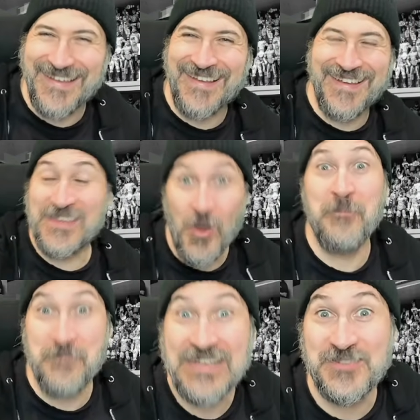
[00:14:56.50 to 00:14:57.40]
You
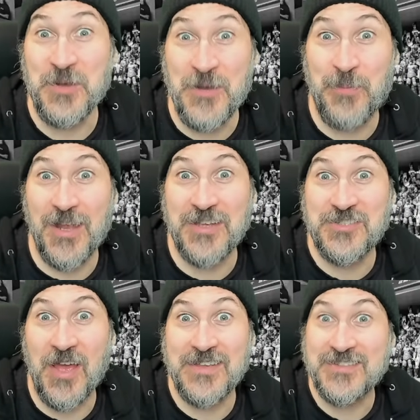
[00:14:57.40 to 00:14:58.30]
want me to
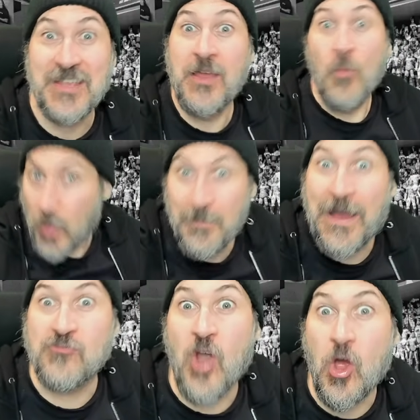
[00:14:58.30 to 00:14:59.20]
apologize? What
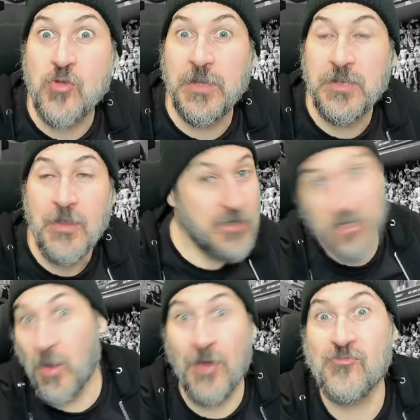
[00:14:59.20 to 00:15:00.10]
about Roman? You
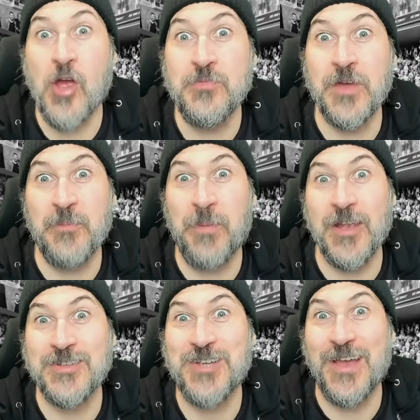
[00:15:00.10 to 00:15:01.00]
don't want Roman
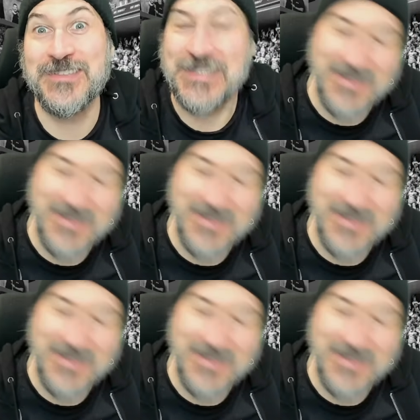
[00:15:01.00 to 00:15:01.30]
apologizing?